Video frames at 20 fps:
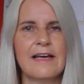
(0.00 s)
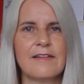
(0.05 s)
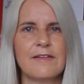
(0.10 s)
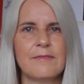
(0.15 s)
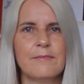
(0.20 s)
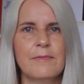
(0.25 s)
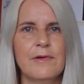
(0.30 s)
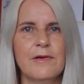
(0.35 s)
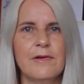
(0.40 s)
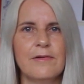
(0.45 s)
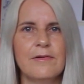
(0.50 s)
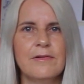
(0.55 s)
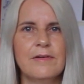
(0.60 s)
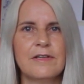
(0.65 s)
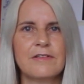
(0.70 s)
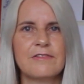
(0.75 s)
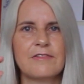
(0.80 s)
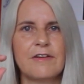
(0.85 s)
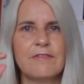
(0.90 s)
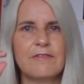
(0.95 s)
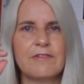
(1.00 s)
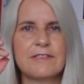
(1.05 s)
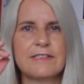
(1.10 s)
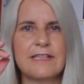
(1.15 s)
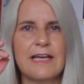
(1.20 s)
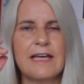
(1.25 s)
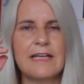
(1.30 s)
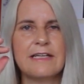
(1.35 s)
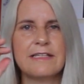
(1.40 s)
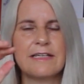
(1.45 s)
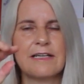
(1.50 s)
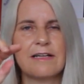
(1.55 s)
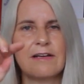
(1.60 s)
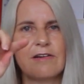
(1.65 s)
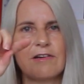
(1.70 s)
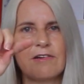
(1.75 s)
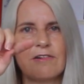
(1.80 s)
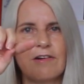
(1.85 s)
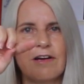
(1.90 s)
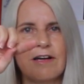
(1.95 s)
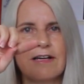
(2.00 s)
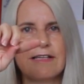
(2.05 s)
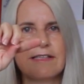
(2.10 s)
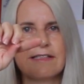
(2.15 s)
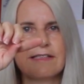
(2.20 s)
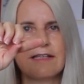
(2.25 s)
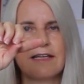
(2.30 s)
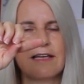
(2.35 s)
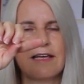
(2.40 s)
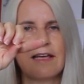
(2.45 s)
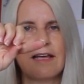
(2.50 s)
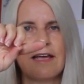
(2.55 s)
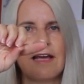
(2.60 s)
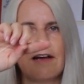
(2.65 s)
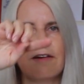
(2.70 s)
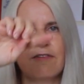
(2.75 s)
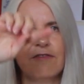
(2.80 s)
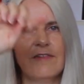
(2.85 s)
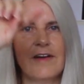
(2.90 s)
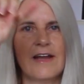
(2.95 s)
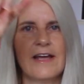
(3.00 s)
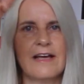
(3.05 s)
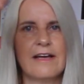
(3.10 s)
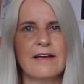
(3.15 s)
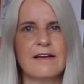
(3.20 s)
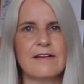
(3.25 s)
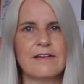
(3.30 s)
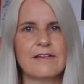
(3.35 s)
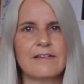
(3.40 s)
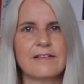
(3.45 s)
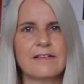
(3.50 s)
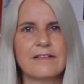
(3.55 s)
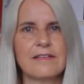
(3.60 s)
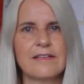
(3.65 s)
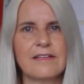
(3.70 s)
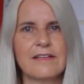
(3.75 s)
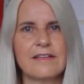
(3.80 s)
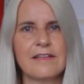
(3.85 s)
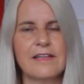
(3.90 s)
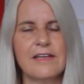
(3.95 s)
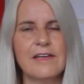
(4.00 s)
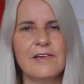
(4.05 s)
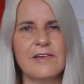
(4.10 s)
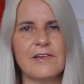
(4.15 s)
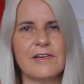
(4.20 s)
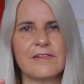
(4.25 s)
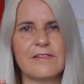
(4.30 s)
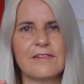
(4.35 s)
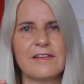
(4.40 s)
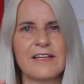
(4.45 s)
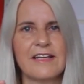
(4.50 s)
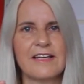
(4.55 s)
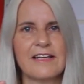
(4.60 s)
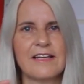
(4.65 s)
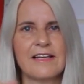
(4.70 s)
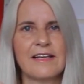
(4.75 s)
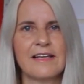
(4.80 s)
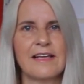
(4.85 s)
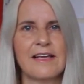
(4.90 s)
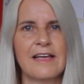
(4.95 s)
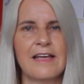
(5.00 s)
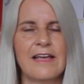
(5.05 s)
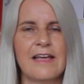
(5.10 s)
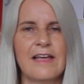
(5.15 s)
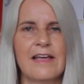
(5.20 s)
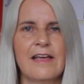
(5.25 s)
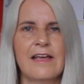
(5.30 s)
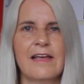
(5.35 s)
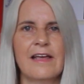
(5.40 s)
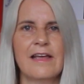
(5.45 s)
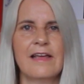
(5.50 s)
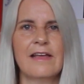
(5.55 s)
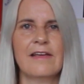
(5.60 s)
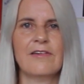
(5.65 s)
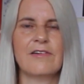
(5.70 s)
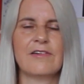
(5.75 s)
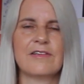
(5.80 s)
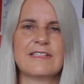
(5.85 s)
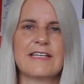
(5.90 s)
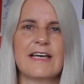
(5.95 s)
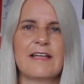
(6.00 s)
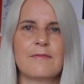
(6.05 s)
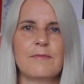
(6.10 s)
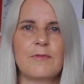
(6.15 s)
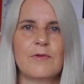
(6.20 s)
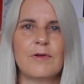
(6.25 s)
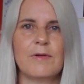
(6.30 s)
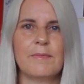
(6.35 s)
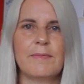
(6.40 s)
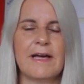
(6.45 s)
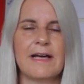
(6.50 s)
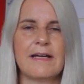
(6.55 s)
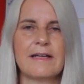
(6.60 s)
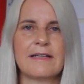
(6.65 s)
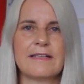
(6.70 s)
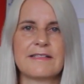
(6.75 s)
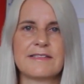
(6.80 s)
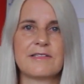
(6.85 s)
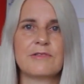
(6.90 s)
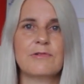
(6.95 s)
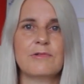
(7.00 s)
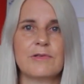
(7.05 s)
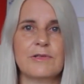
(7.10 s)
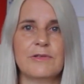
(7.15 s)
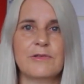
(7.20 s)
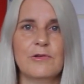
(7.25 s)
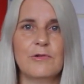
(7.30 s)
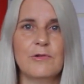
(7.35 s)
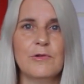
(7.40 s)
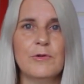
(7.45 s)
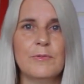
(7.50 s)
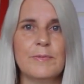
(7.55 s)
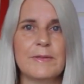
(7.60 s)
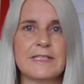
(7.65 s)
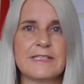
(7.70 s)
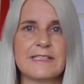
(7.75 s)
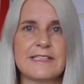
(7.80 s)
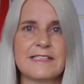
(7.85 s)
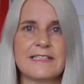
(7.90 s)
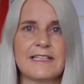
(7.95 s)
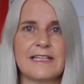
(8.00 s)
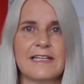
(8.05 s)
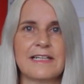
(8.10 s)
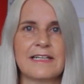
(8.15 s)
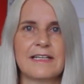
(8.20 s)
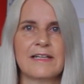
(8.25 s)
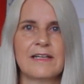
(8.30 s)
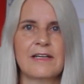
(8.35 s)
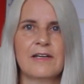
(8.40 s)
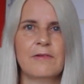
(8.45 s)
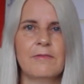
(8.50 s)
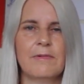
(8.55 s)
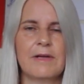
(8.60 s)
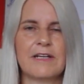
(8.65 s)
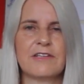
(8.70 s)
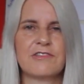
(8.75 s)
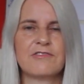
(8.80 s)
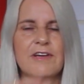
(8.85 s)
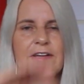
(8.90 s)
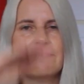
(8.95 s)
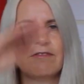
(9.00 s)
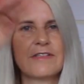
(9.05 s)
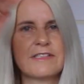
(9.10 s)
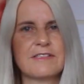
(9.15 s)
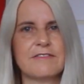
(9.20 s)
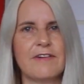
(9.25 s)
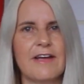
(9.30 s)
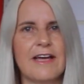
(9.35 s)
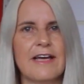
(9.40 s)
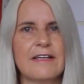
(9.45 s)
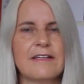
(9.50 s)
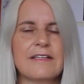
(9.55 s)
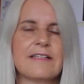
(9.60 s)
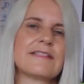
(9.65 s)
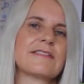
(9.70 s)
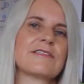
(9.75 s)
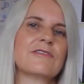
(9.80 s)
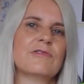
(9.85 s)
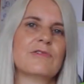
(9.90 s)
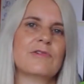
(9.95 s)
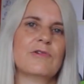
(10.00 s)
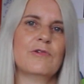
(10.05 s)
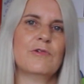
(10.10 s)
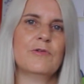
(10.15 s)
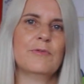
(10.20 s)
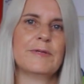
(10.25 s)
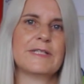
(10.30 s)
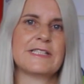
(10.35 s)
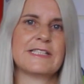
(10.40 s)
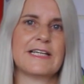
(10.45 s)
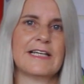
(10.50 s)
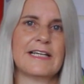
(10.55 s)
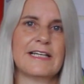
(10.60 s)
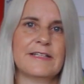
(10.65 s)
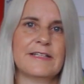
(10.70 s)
the moon travels anti-clockwise around the earth. You can tell them all about, it's called an orbit, isn't it? When it travels around, it's called orbiting.